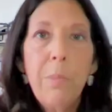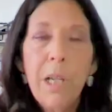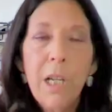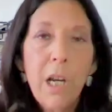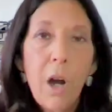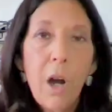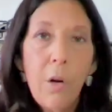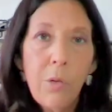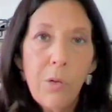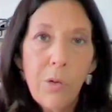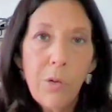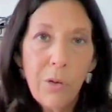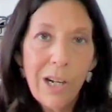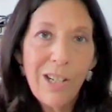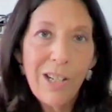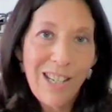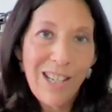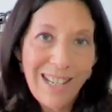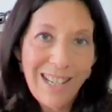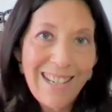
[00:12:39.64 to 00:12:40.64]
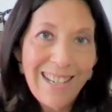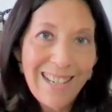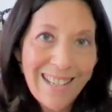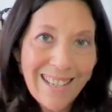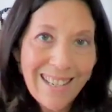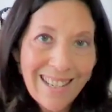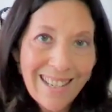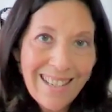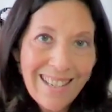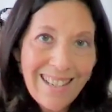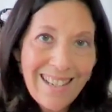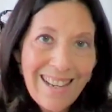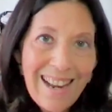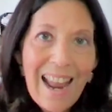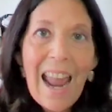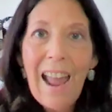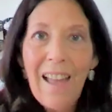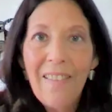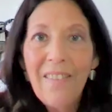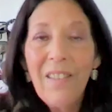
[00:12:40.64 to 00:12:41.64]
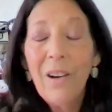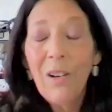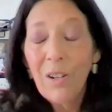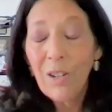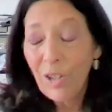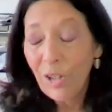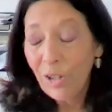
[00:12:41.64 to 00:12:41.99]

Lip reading: to be co-trustees. And their